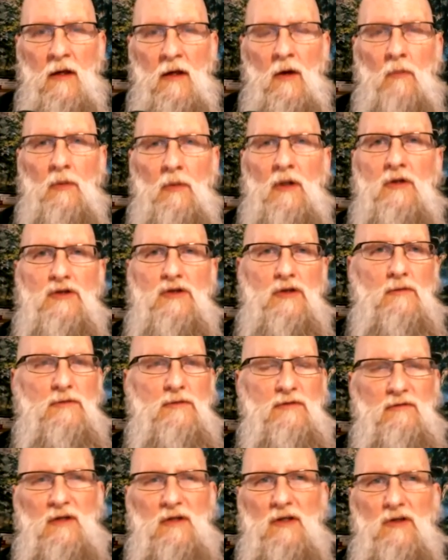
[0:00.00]
But in terms
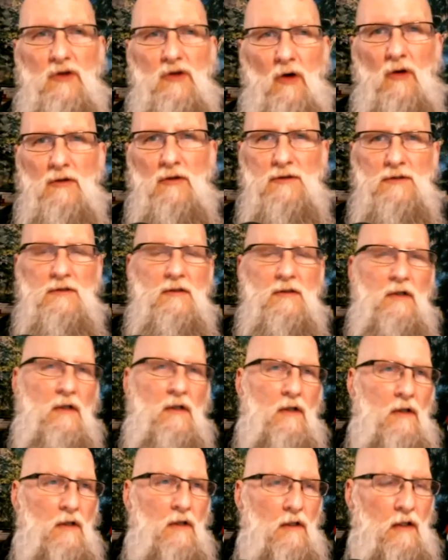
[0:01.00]
of the adults,
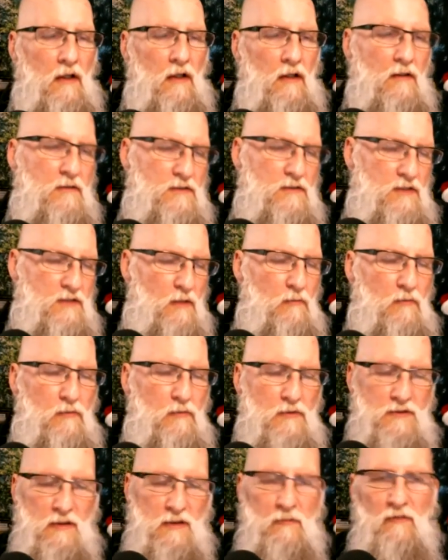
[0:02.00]
and some
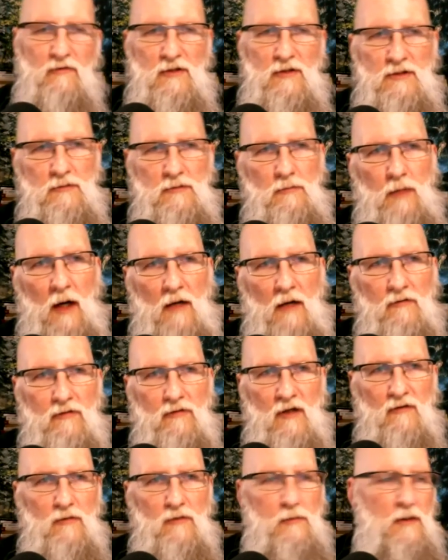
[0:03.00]
of us buy for
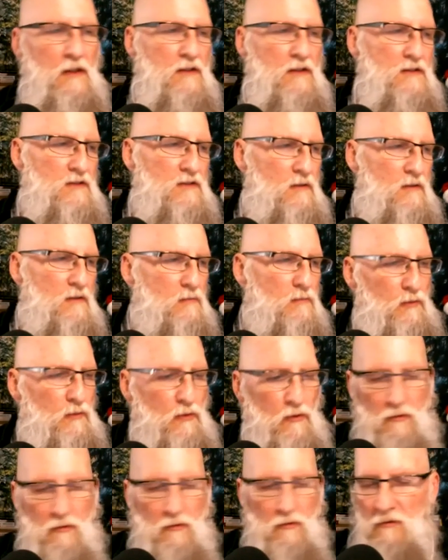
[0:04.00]
everybody. Some
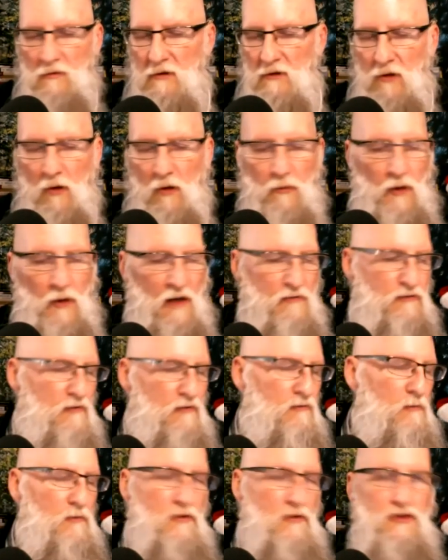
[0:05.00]
people don't buy for
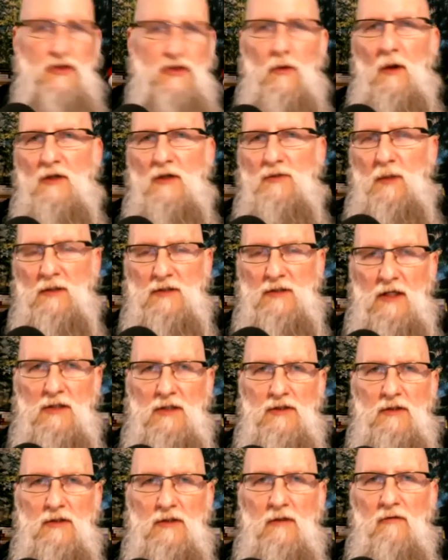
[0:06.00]
everybody. There's no
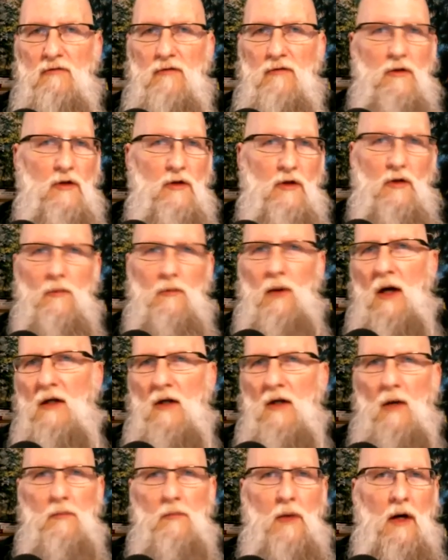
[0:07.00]
expectation of you're going to buy,
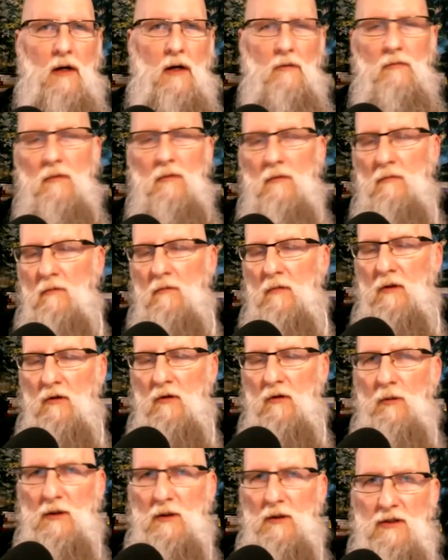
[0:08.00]
not buy. and
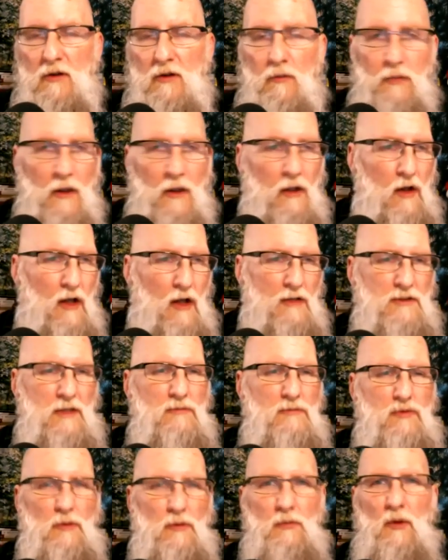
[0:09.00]
no big deal. But a lot of
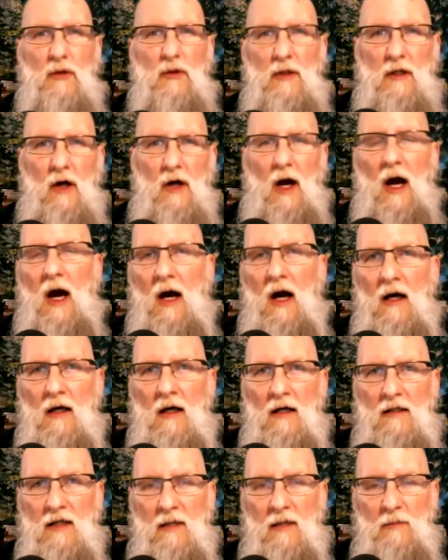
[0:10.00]
times we're pulling
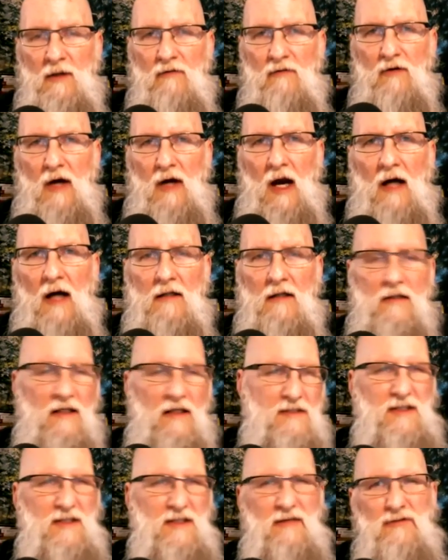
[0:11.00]
a name out of a hat. That
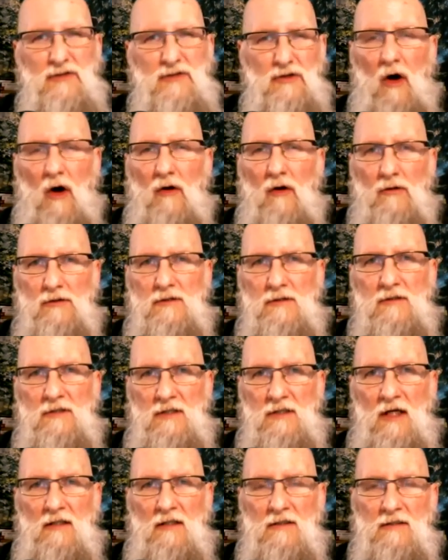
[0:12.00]
saves dollars and
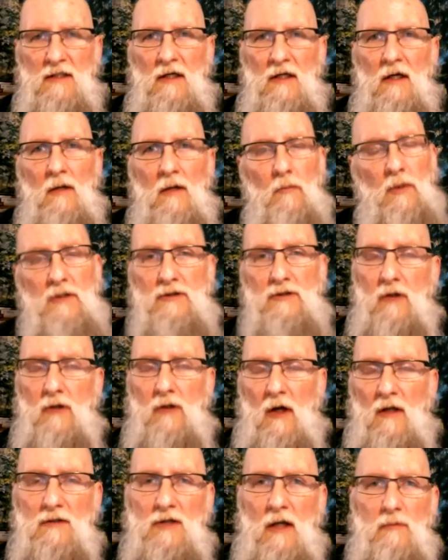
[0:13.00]
cents, because a
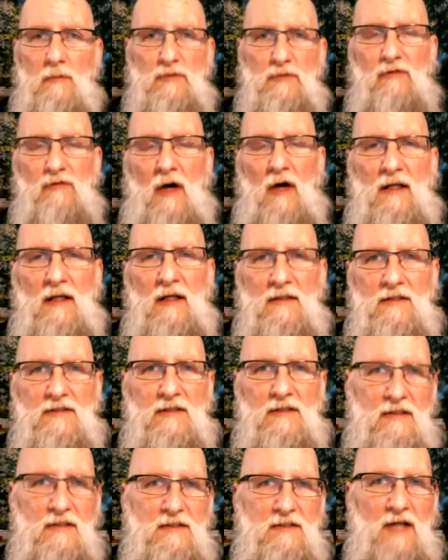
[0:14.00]
lot of times finances
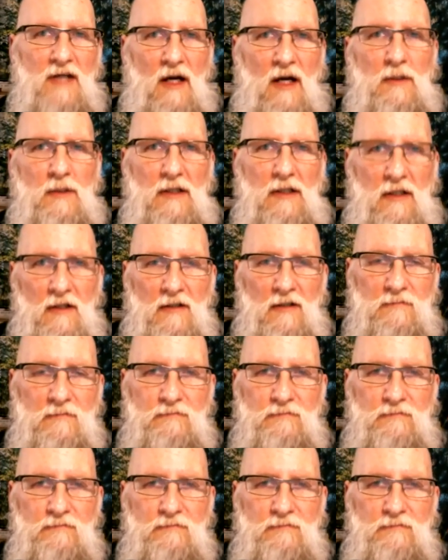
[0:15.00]
at this time of year